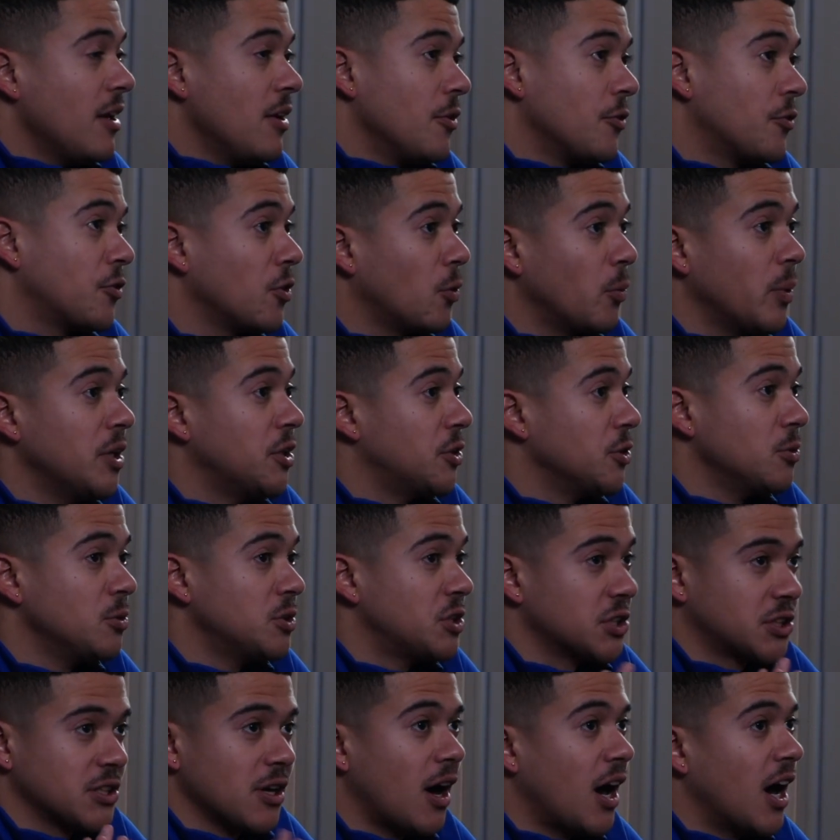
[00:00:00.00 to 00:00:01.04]
So we do
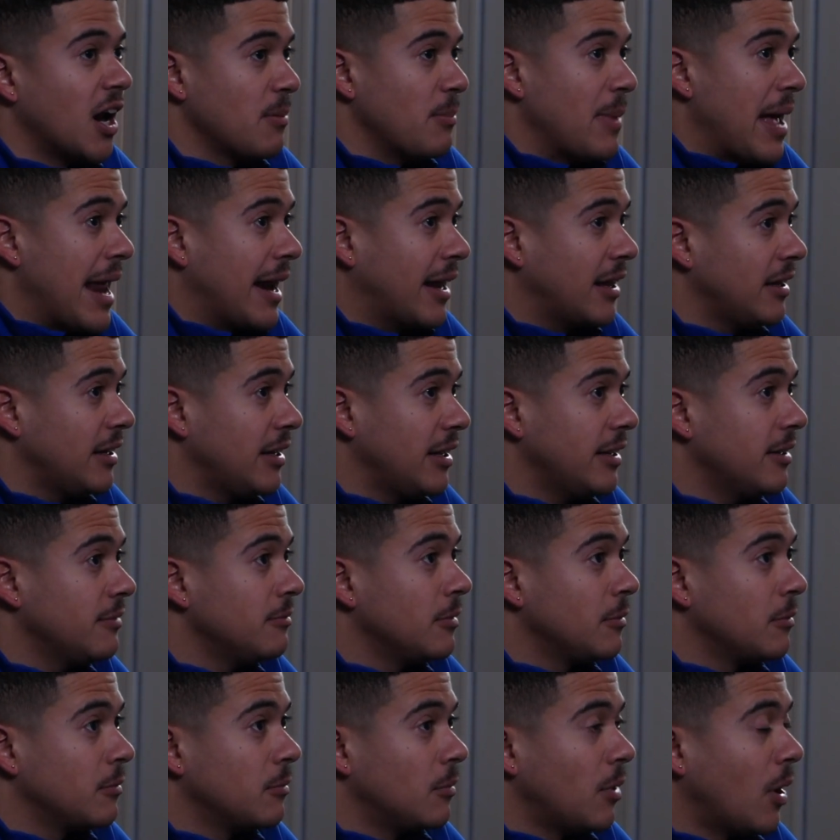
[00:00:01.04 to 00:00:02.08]
just automatically
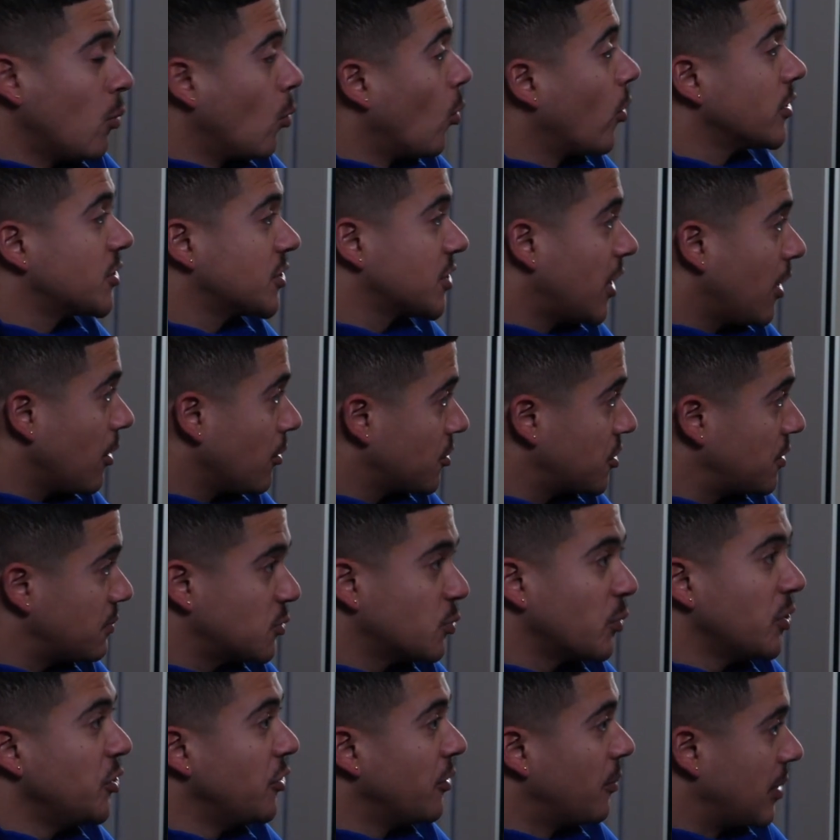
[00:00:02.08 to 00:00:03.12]
award scholarships
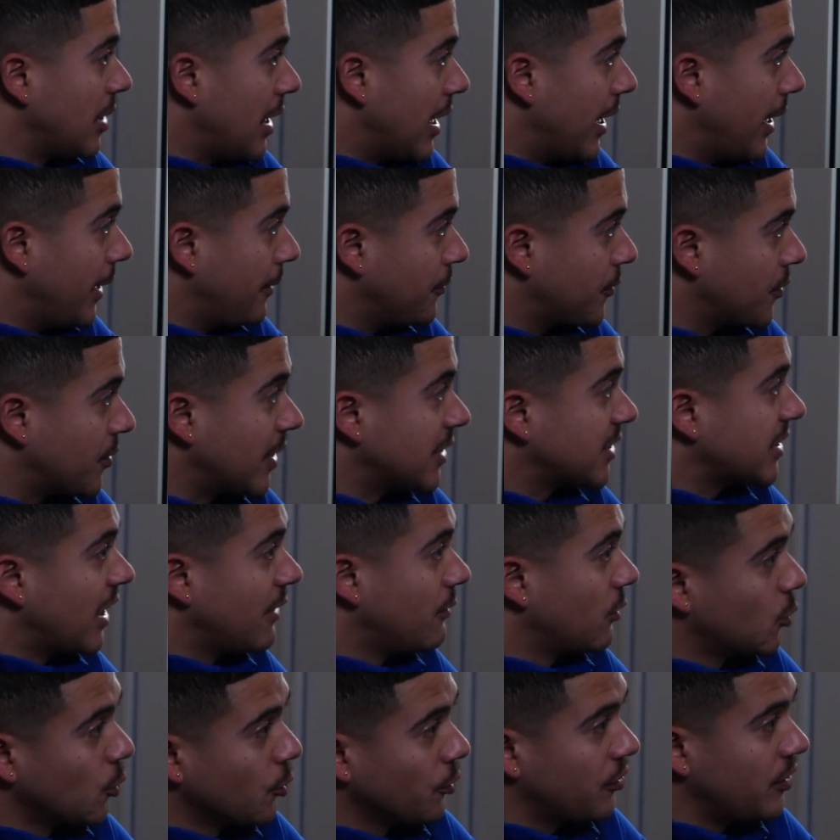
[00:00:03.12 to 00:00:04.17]
when you apply. So that's kind
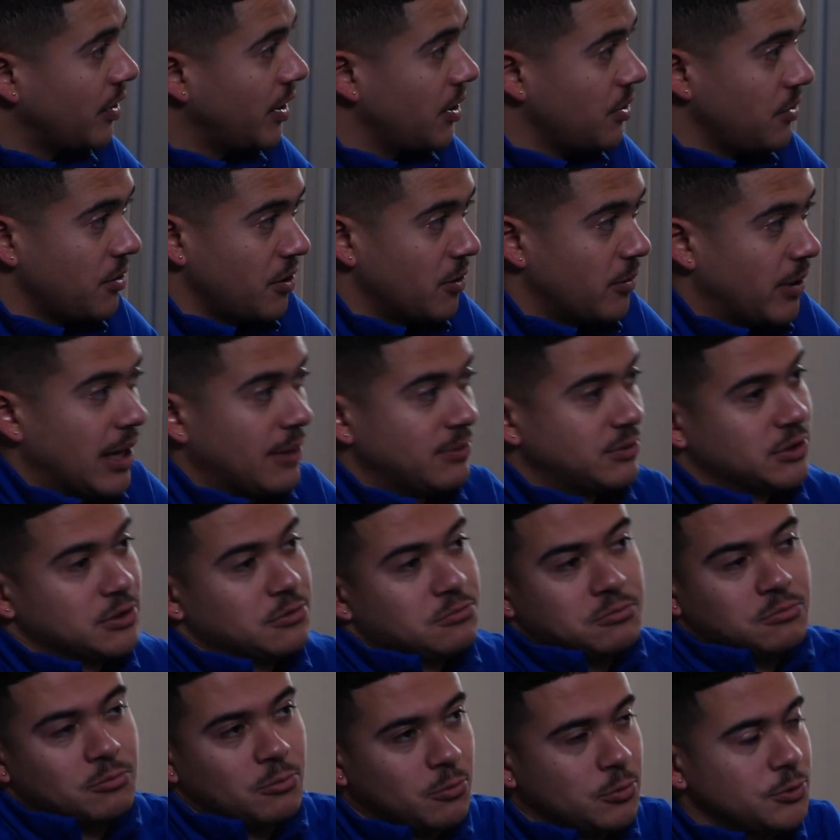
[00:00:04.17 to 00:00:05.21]
of a cool thing. You don't have to
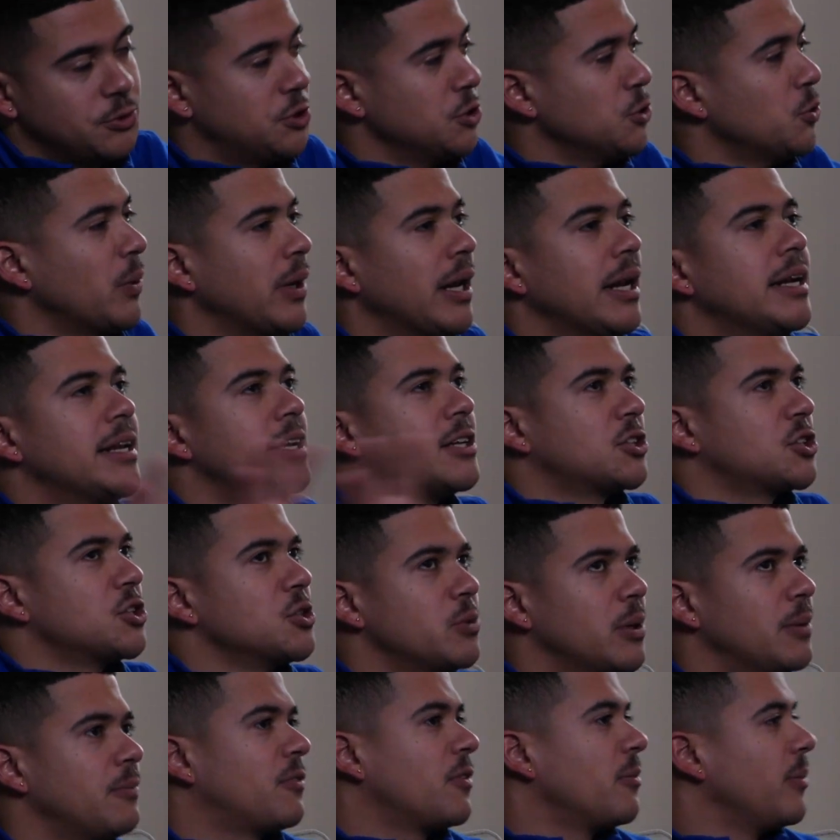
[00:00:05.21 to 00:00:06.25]
do any
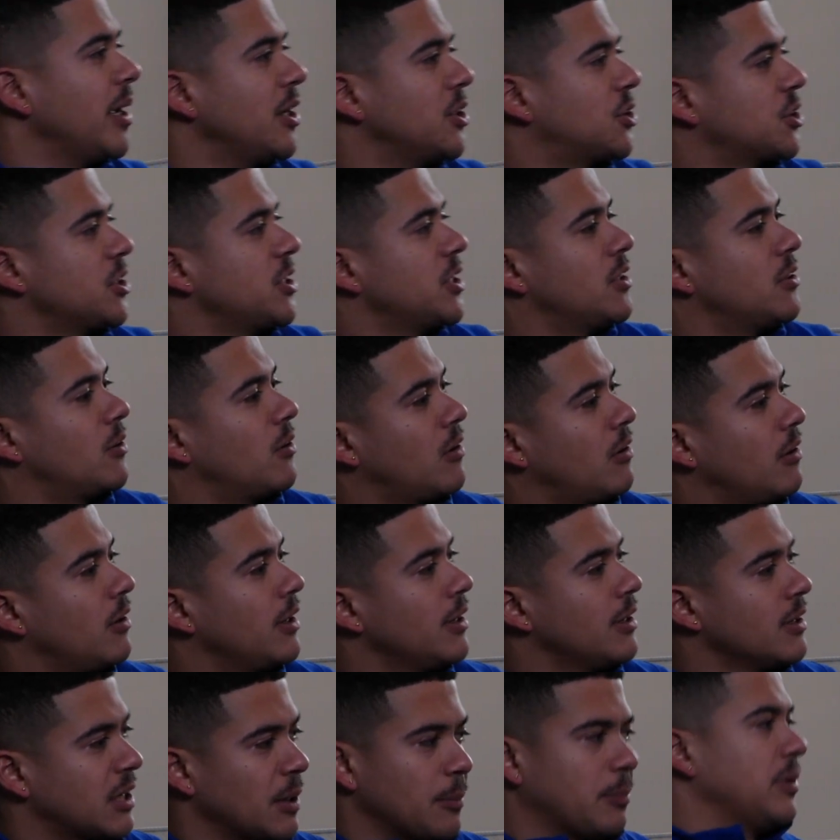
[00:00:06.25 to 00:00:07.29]
additional information or
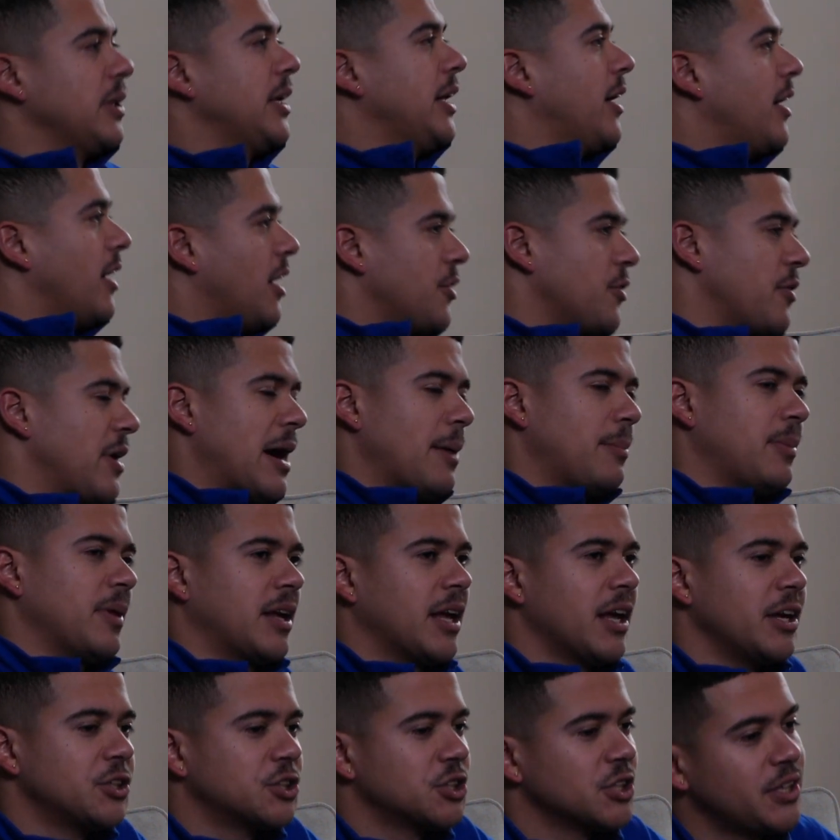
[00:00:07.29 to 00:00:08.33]
complete another
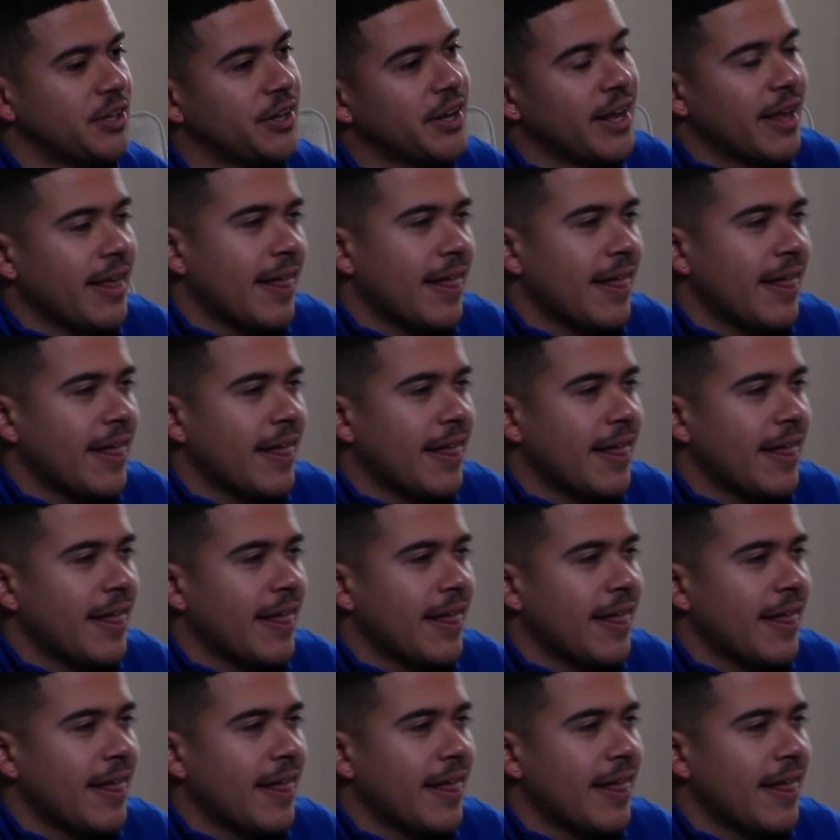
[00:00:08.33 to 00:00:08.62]
application.